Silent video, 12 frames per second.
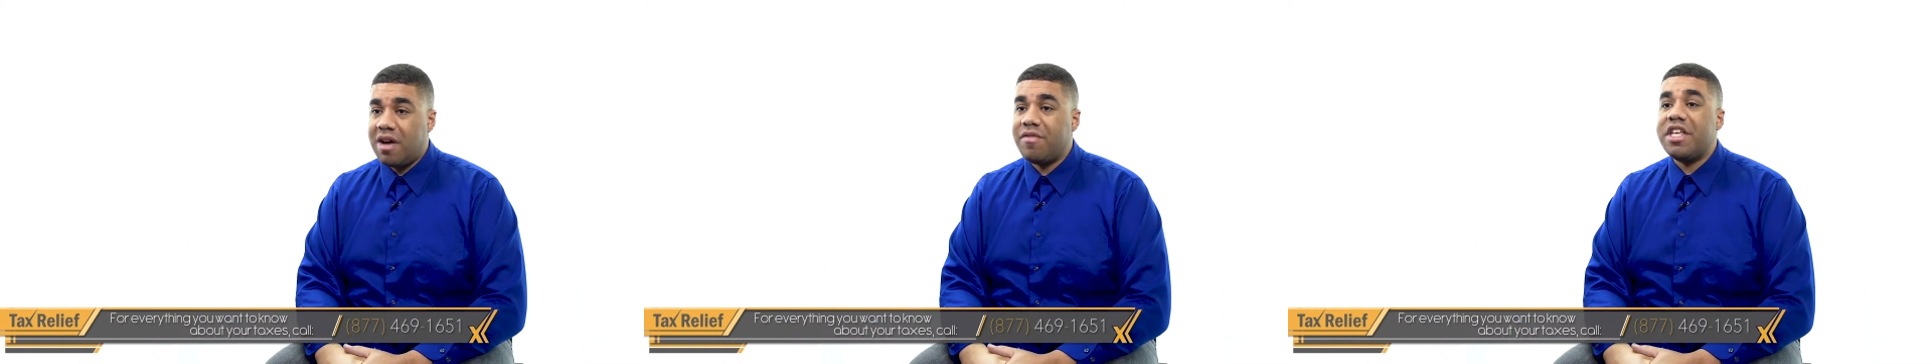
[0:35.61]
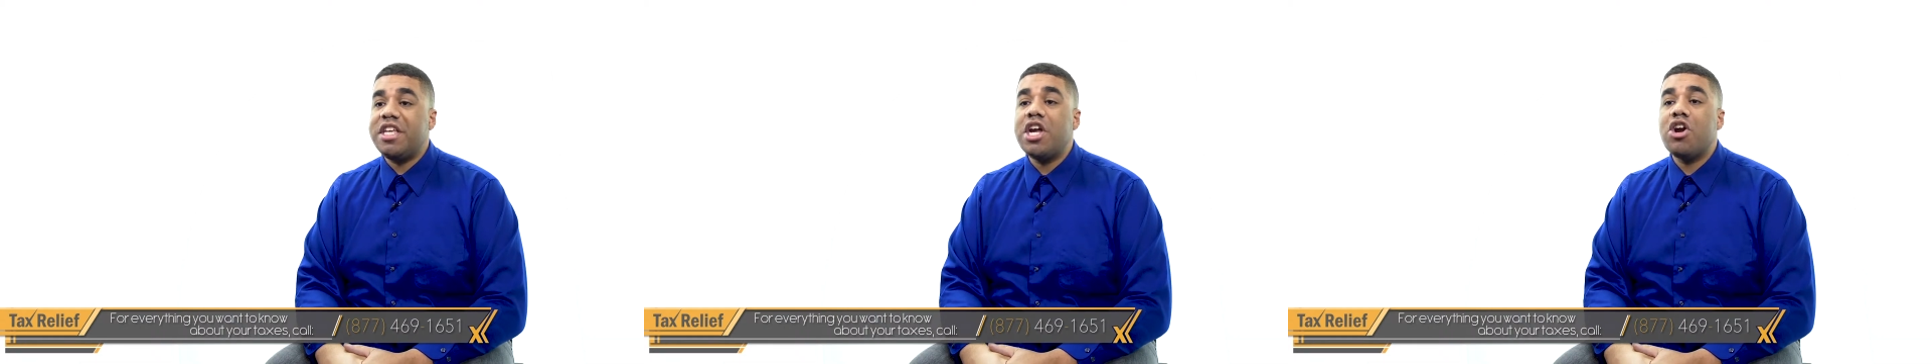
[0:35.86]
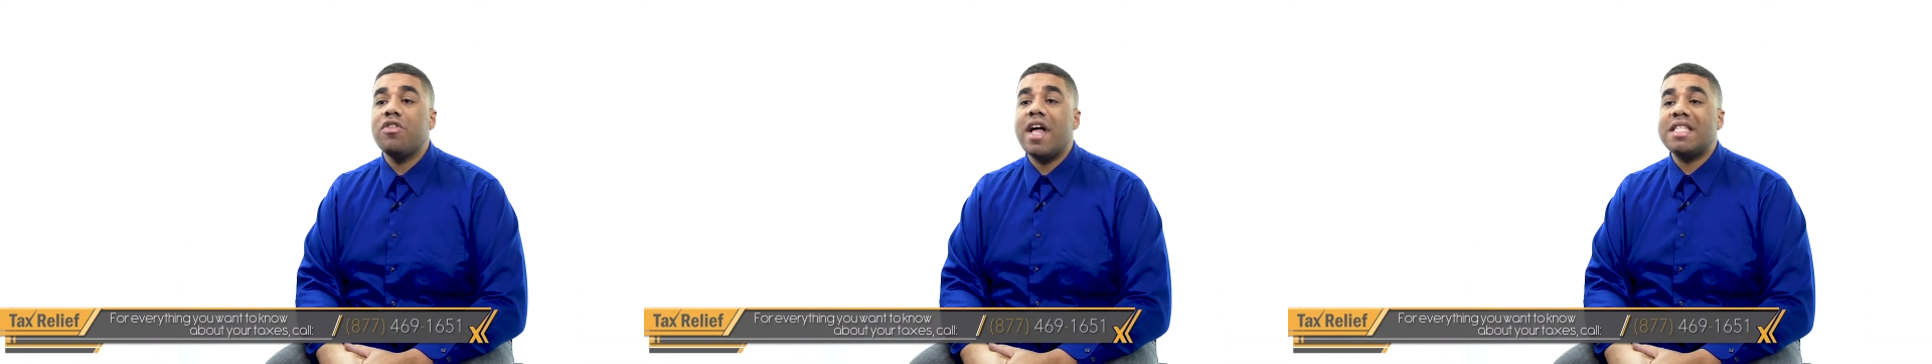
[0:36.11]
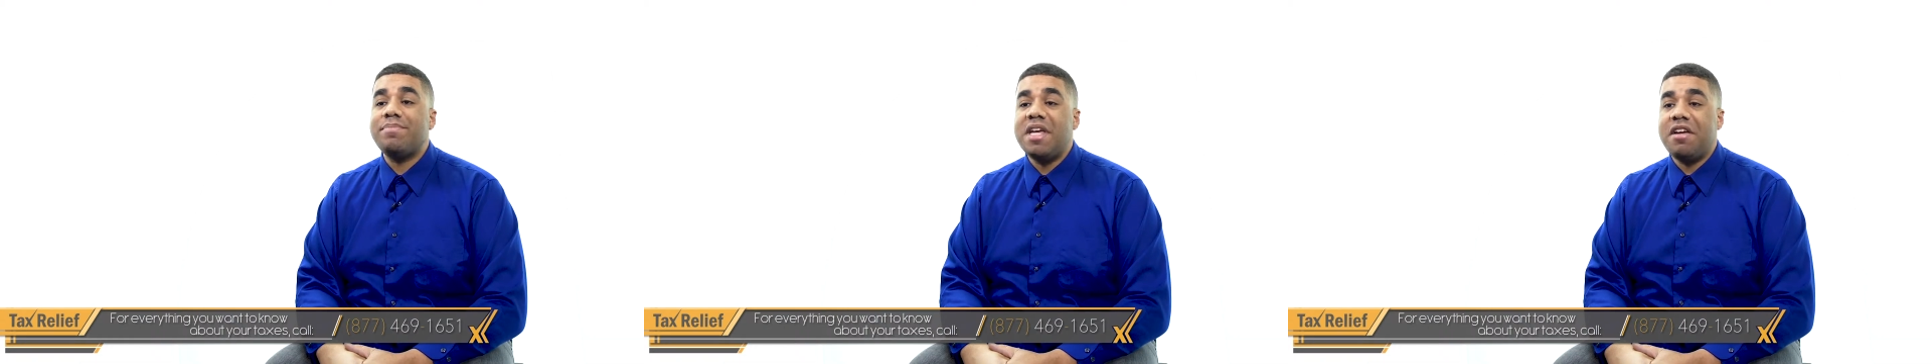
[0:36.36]
of the year
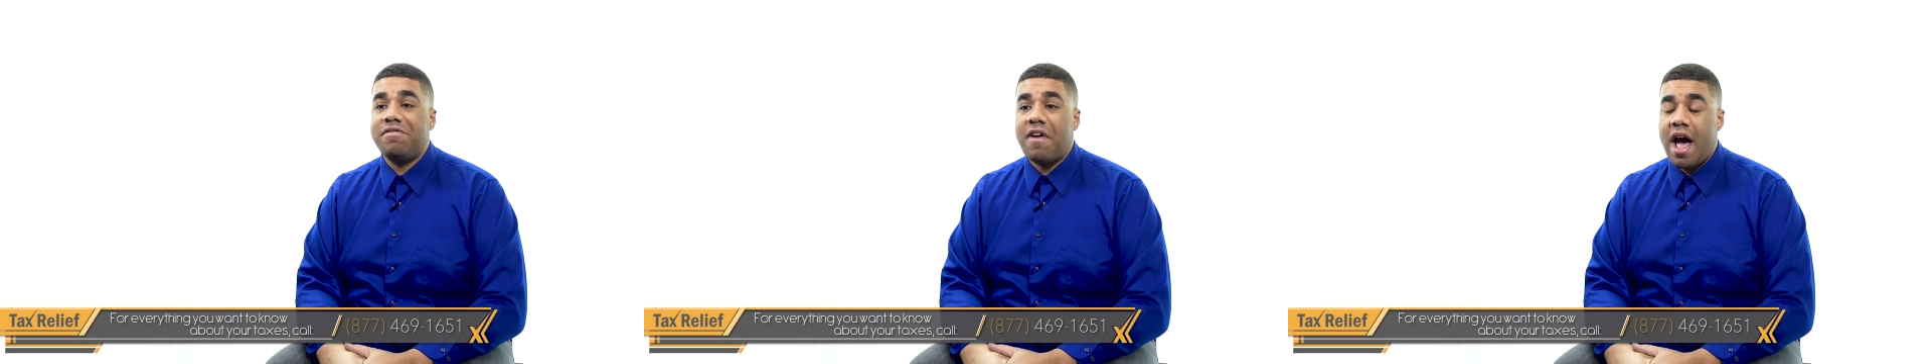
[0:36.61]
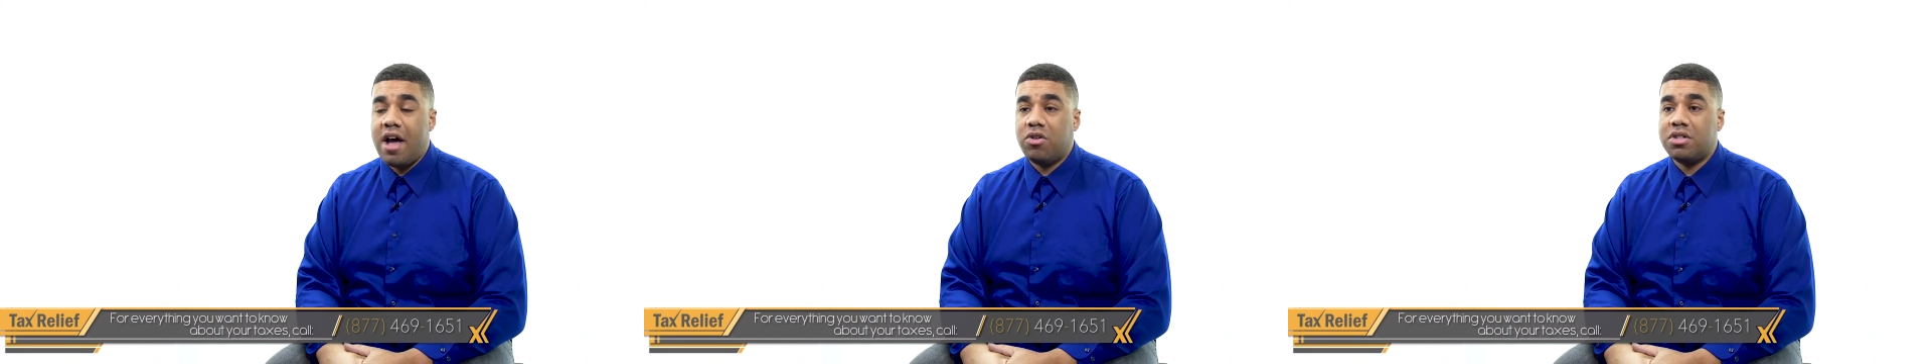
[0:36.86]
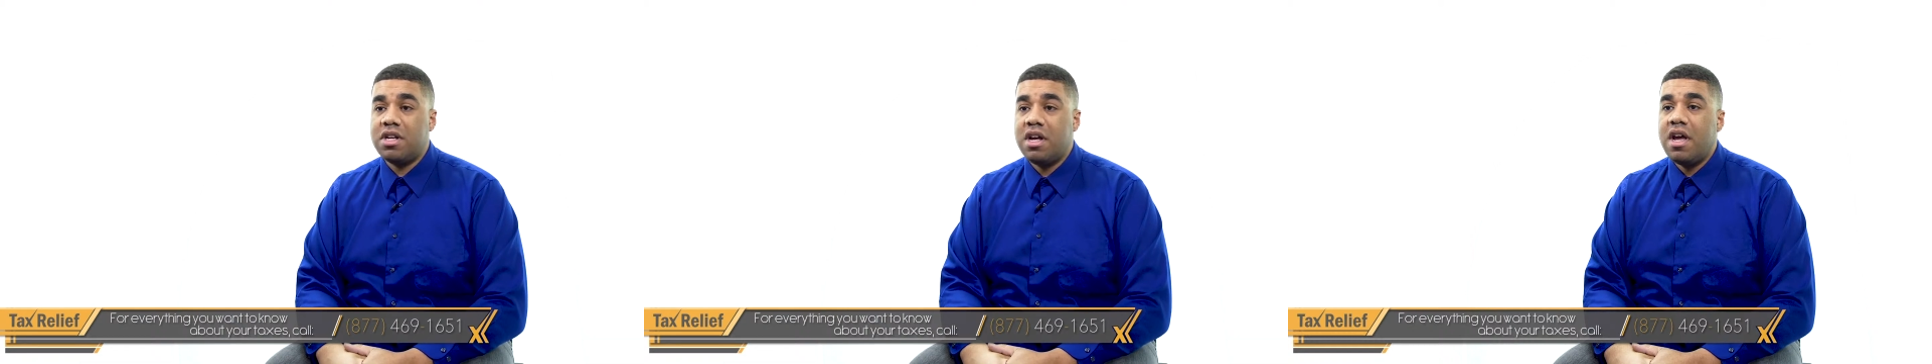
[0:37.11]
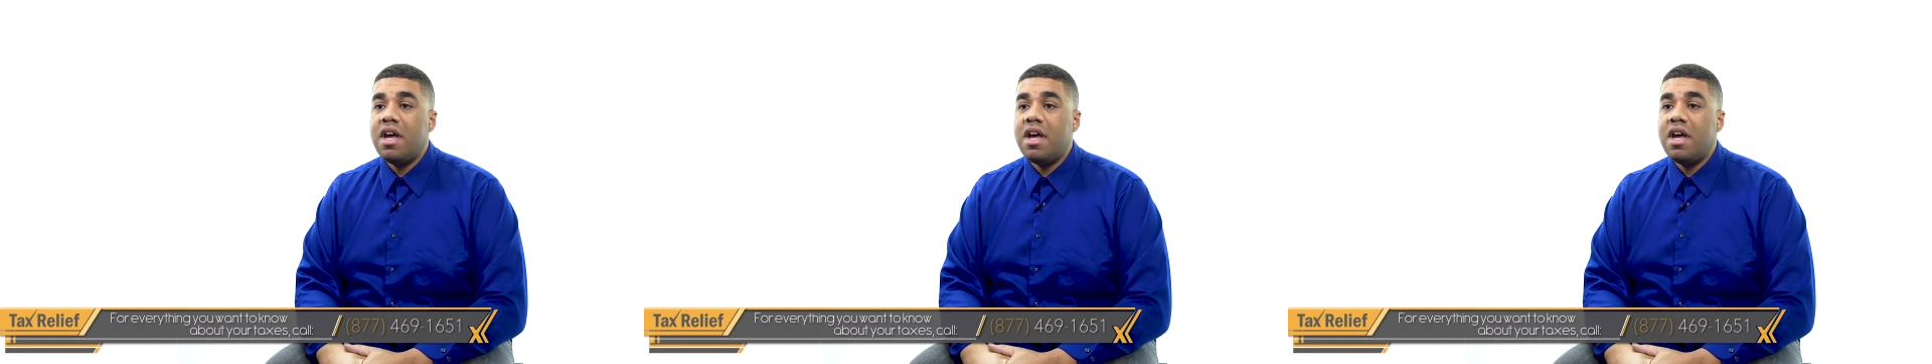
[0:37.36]
that's being filed,